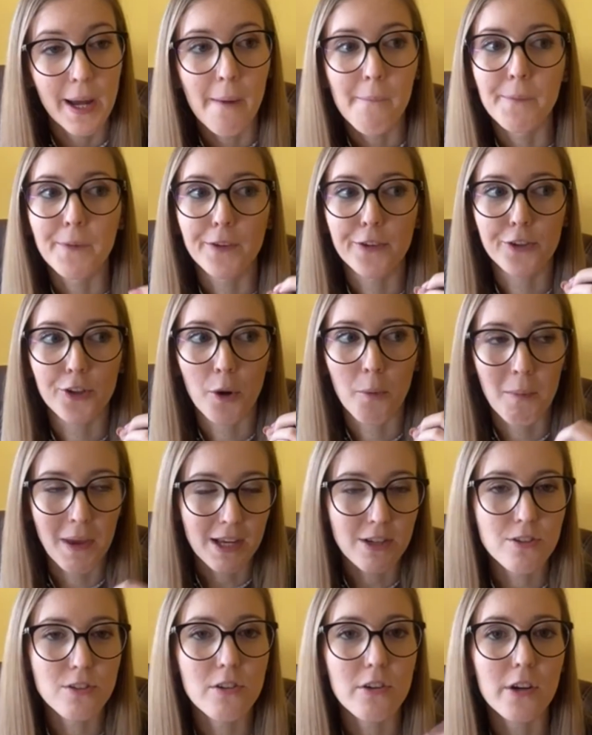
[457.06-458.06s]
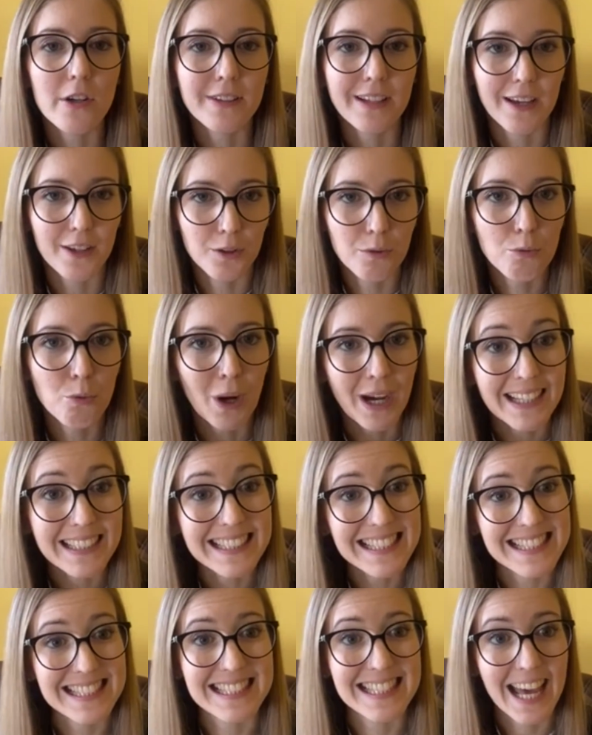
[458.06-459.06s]
So make sure that you write
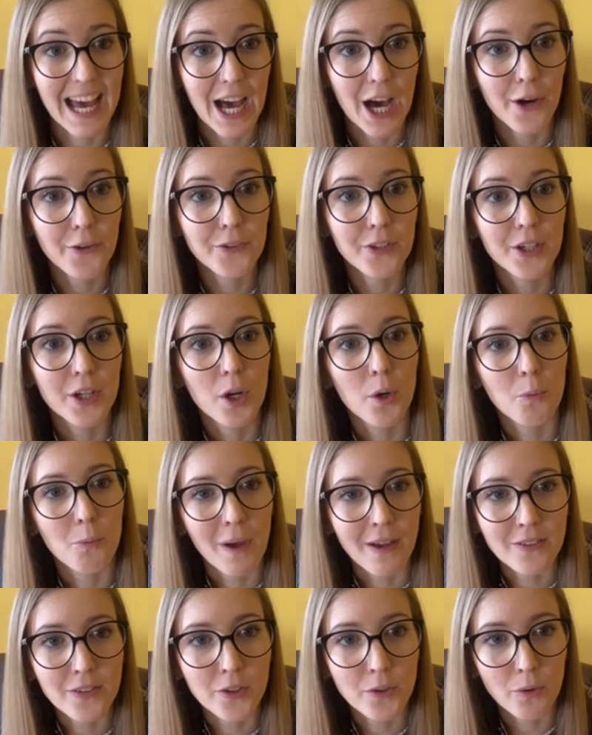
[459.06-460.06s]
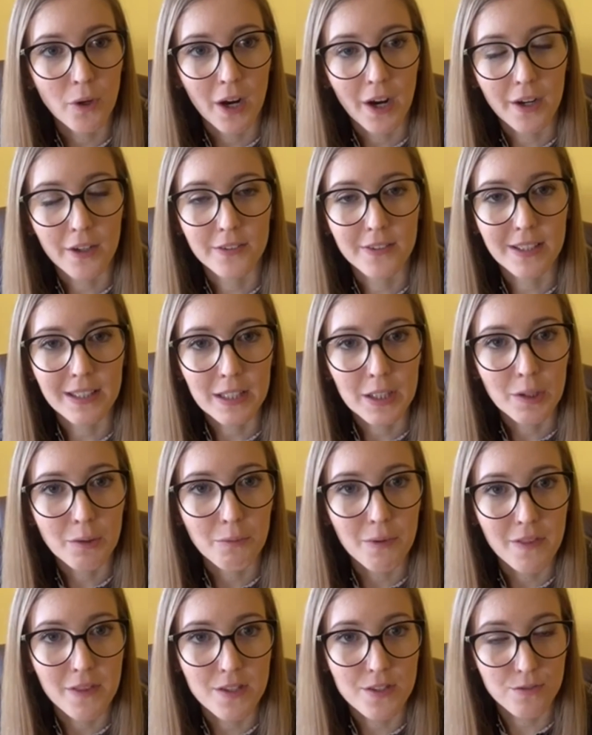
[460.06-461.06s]
this down when you are dealing
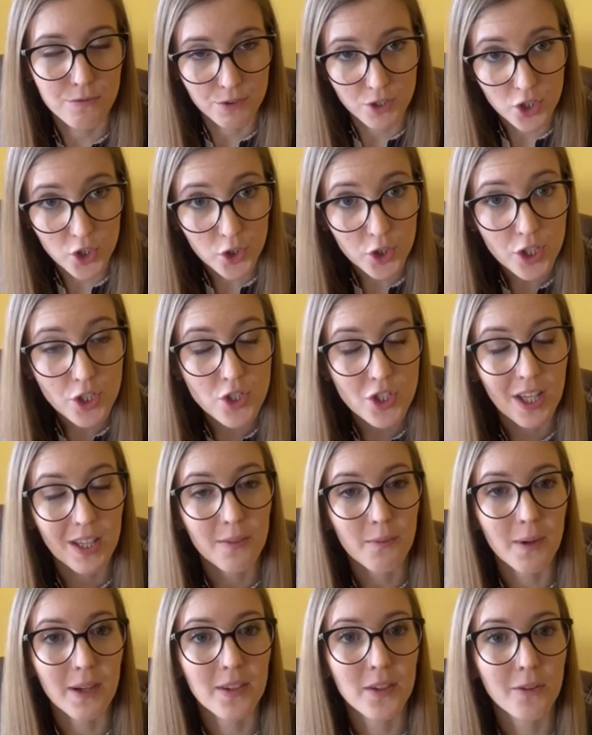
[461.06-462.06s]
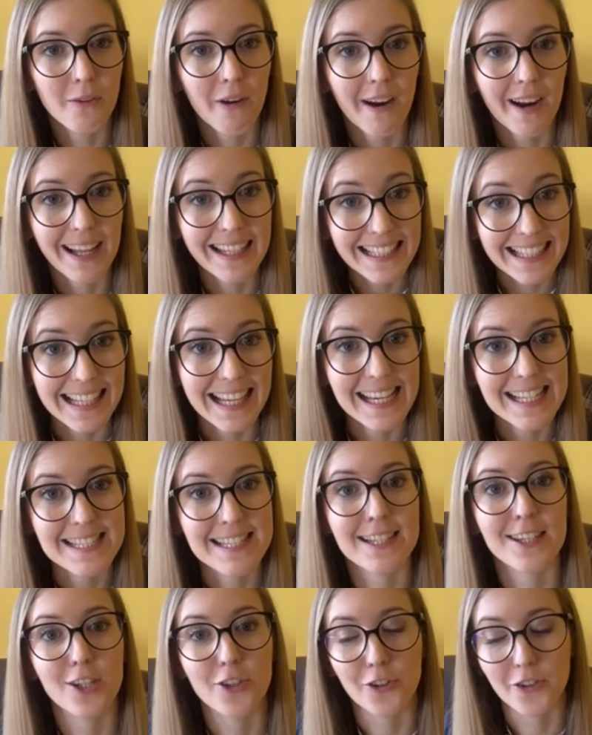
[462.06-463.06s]
with this research and when you are
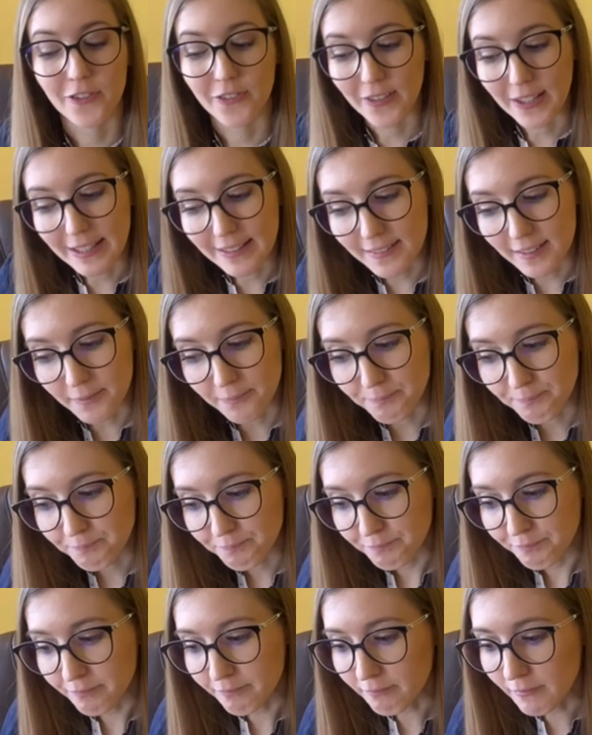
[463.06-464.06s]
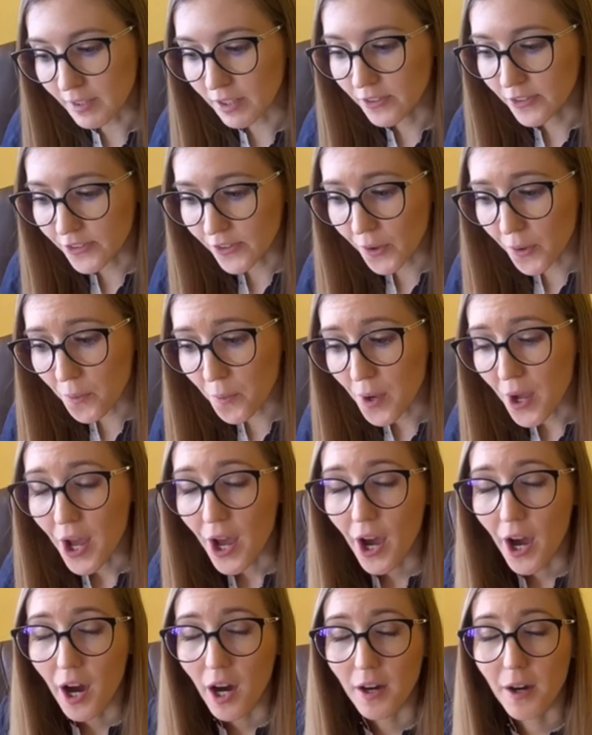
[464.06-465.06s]
analyzing your data. So
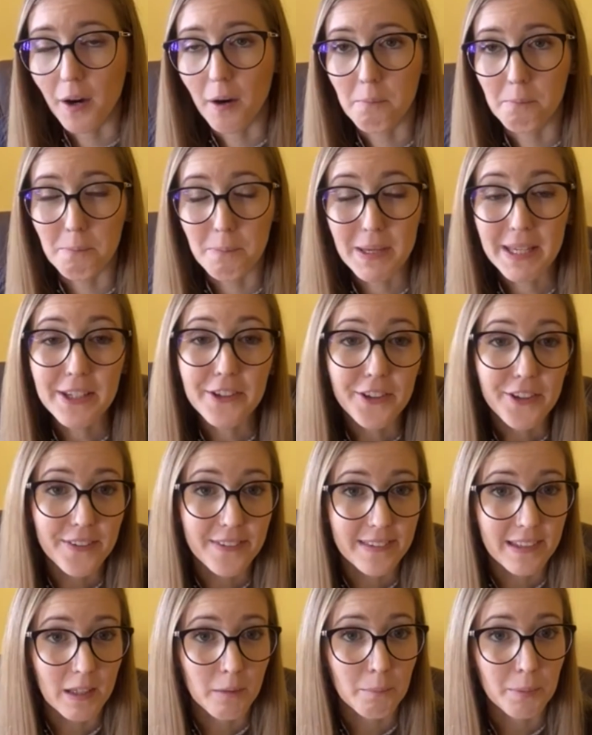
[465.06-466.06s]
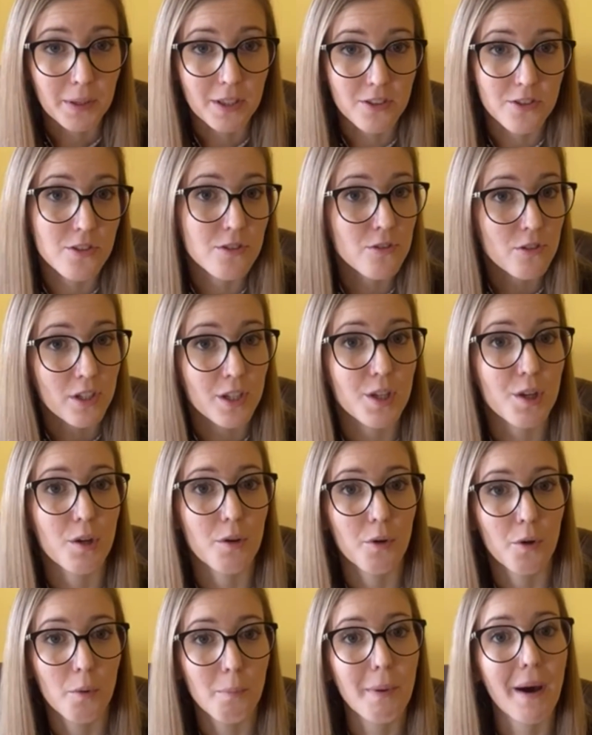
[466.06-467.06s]
a bigger sample is usually
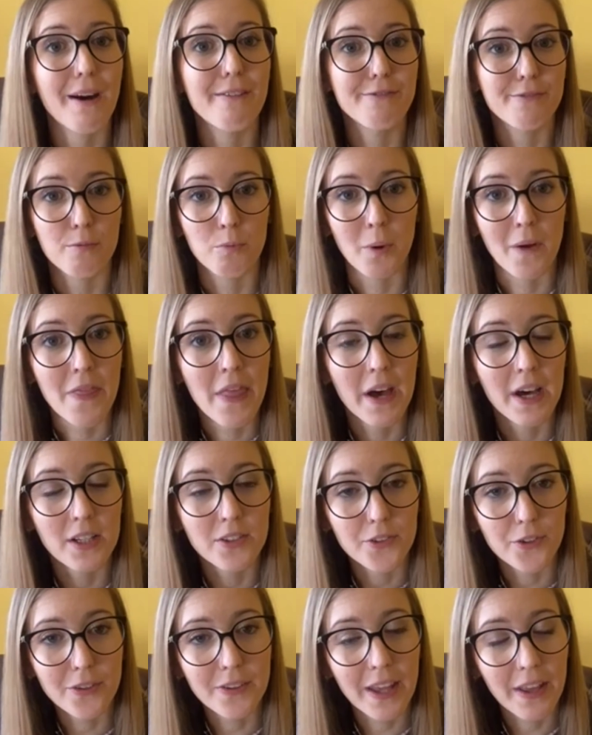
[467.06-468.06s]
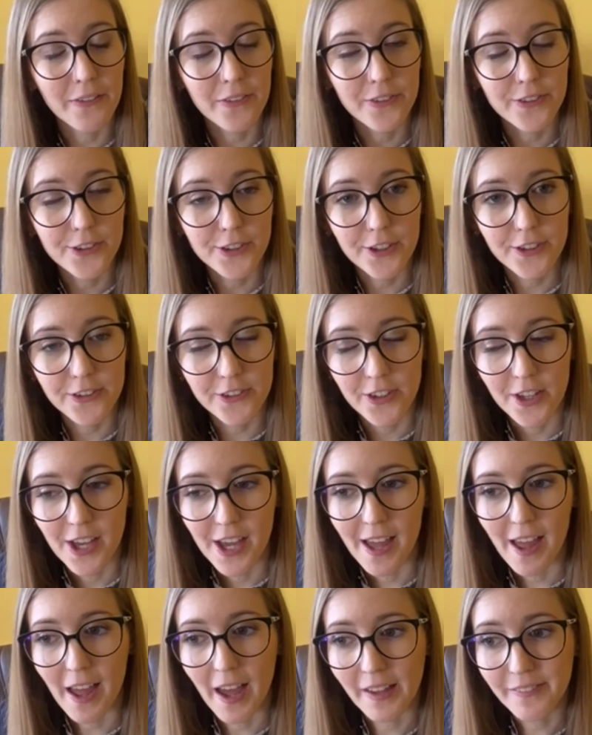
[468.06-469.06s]
above 100 answers,
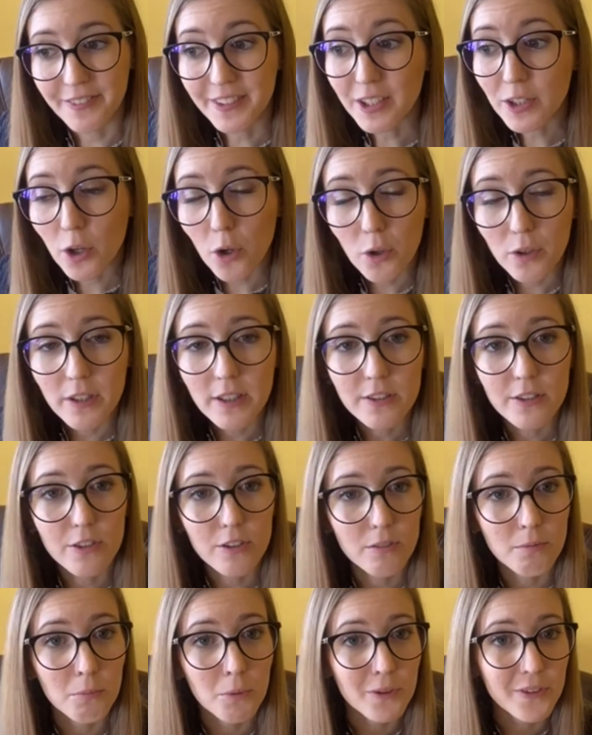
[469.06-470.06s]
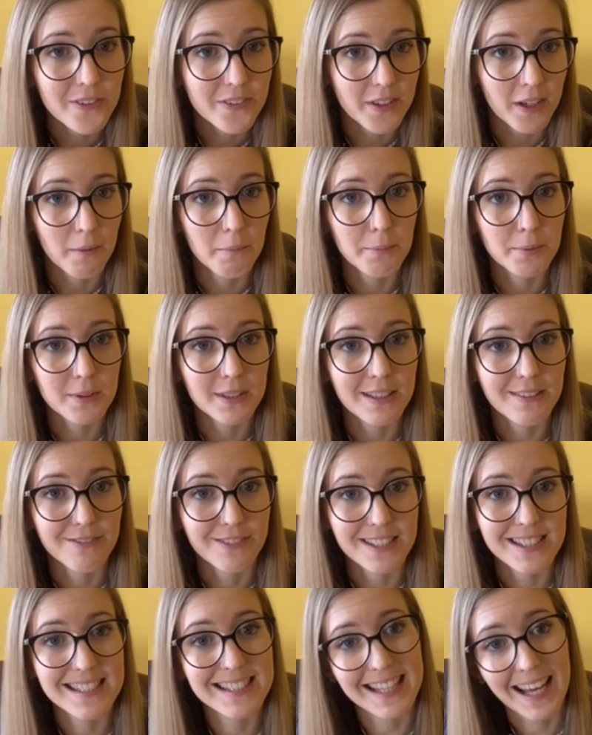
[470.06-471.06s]
and we call it a small sample if
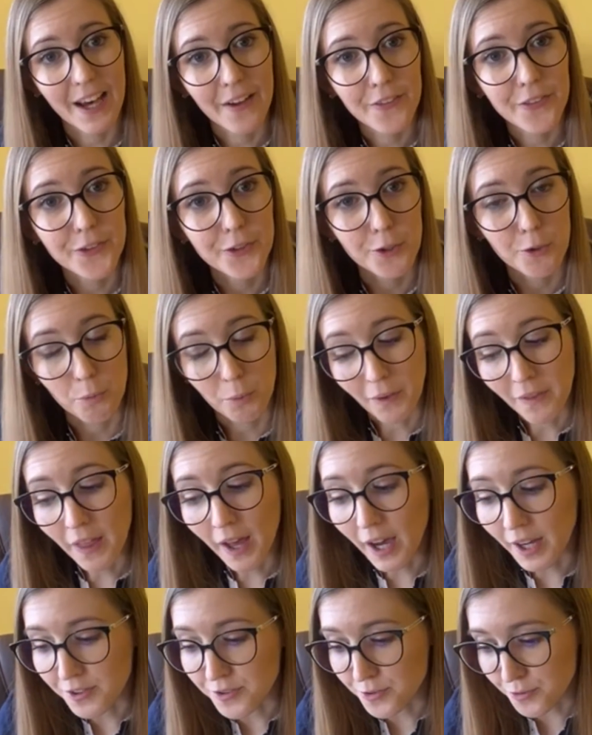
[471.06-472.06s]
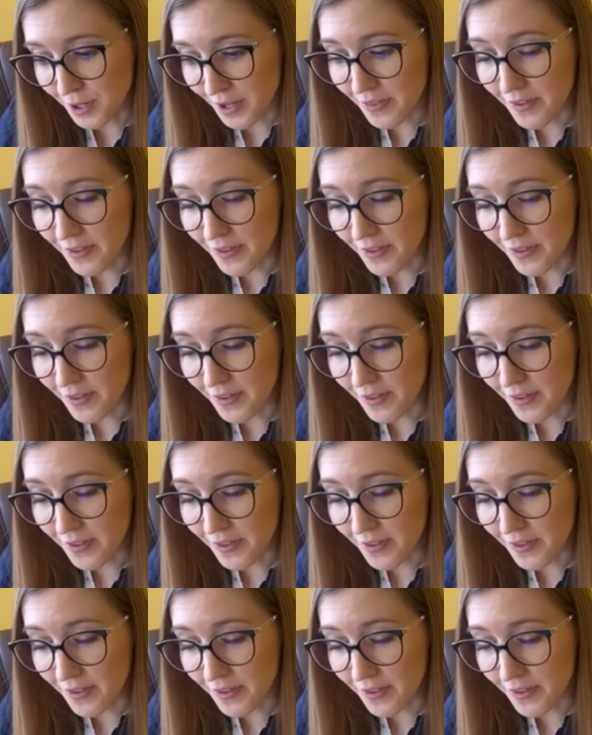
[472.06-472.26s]
it's under 100.